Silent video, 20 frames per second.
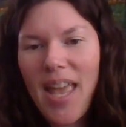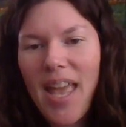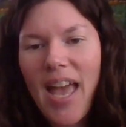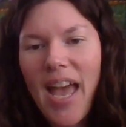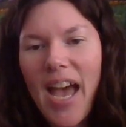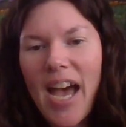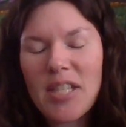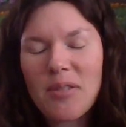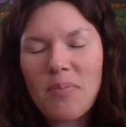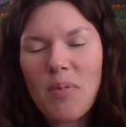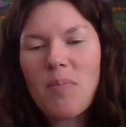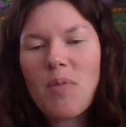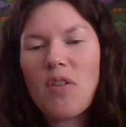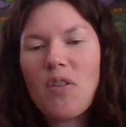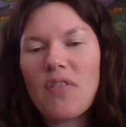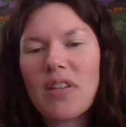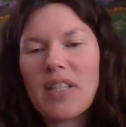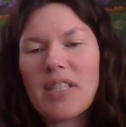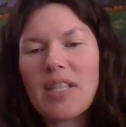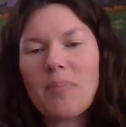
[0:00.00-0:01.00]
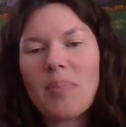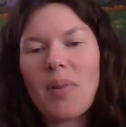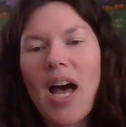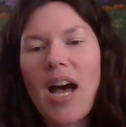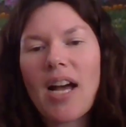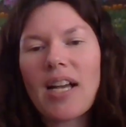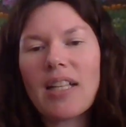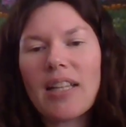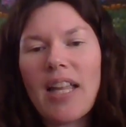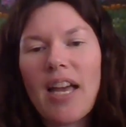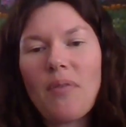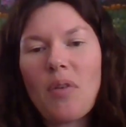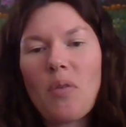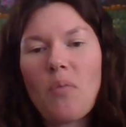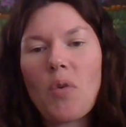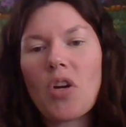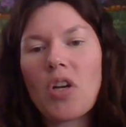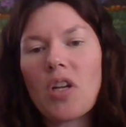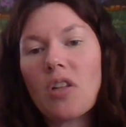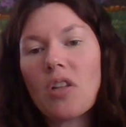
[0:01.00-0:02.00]
As we move into Block 11,
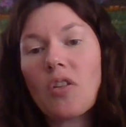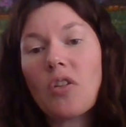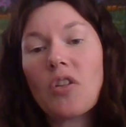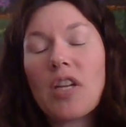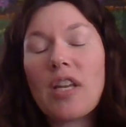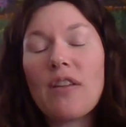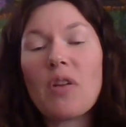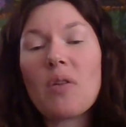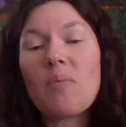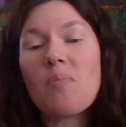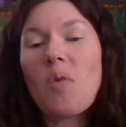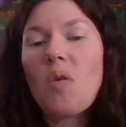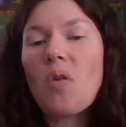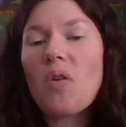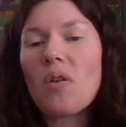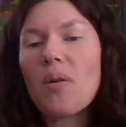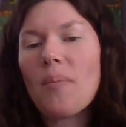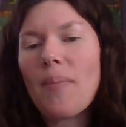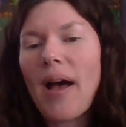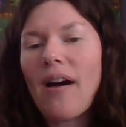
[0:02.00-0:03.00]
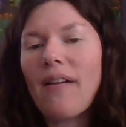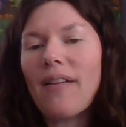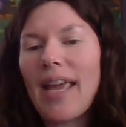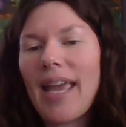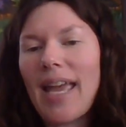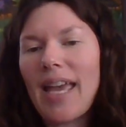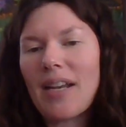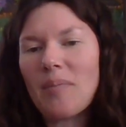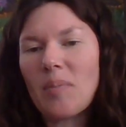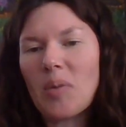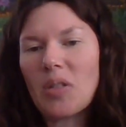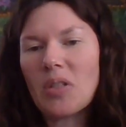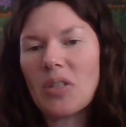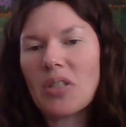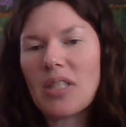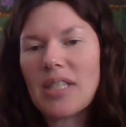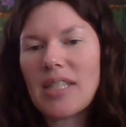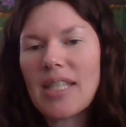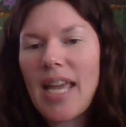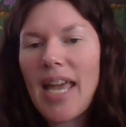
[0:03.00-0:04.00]
we're going to learn even more about animals
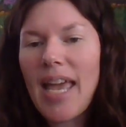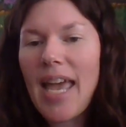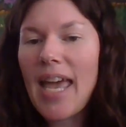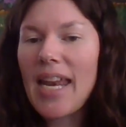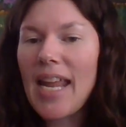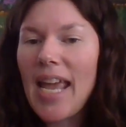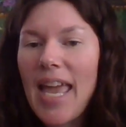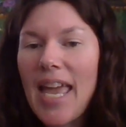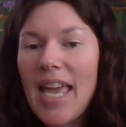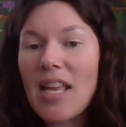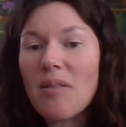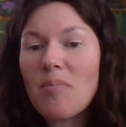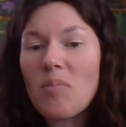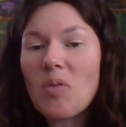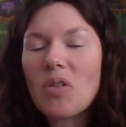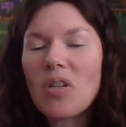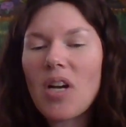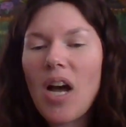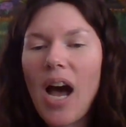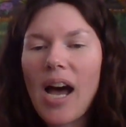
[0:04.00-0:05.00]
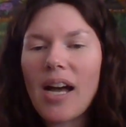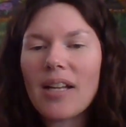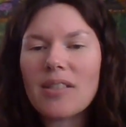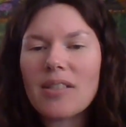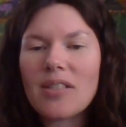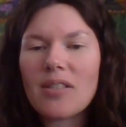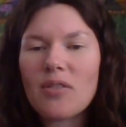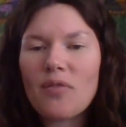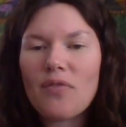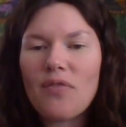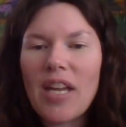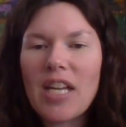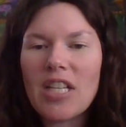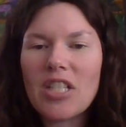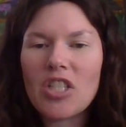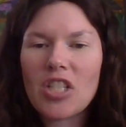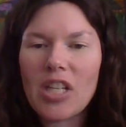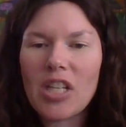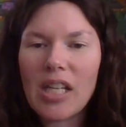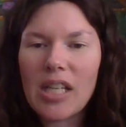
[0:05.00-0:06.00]
and animal
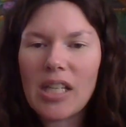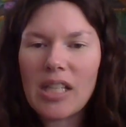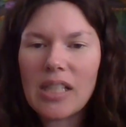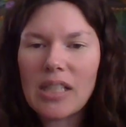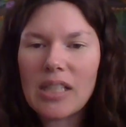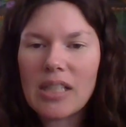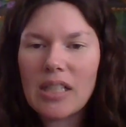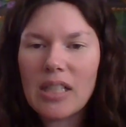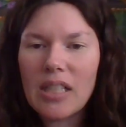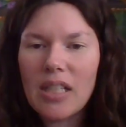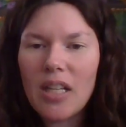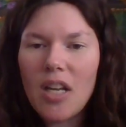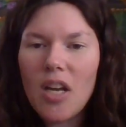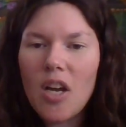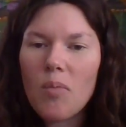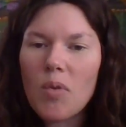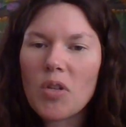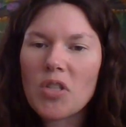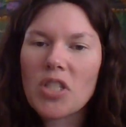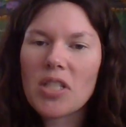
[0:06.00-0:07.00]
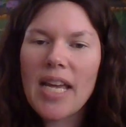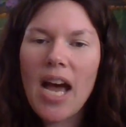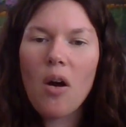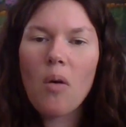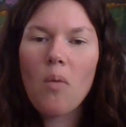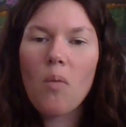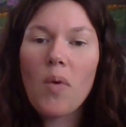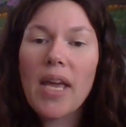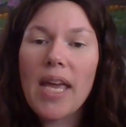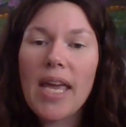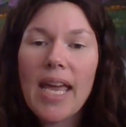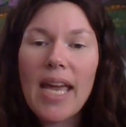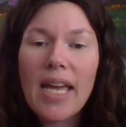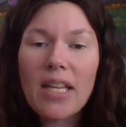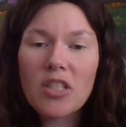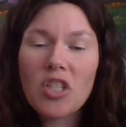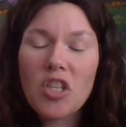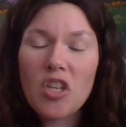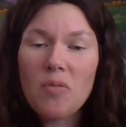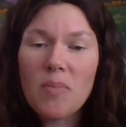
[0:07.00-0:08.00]
conservation which is how we
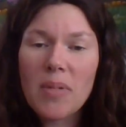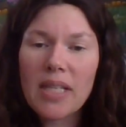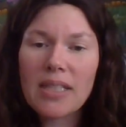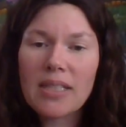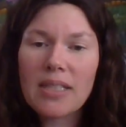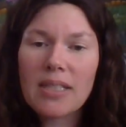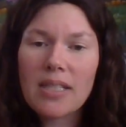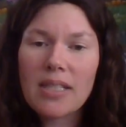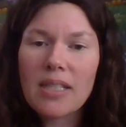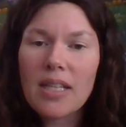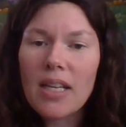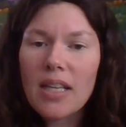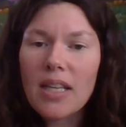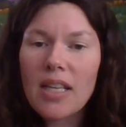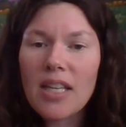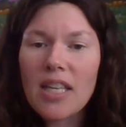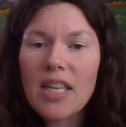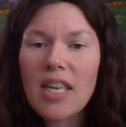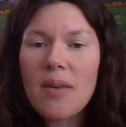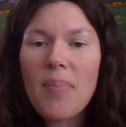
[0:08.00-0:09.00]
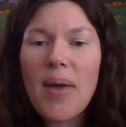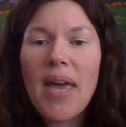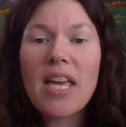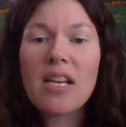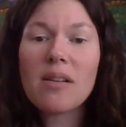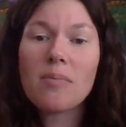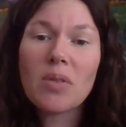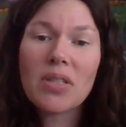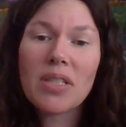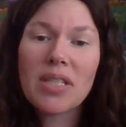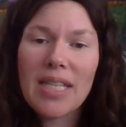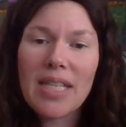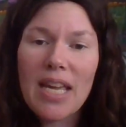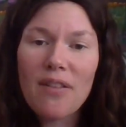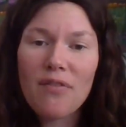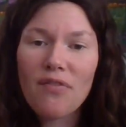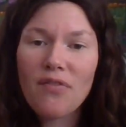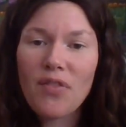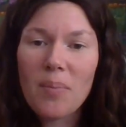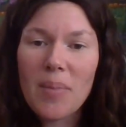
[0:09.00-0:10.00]
as humans can keep animals
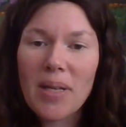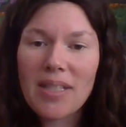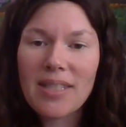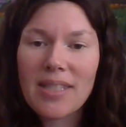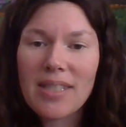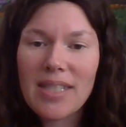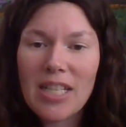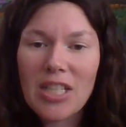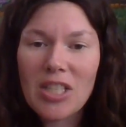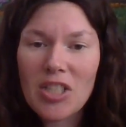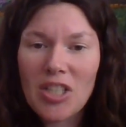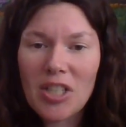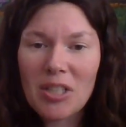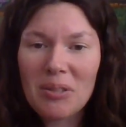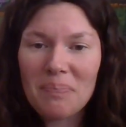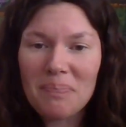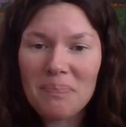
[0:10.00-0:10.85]
safe from extinction.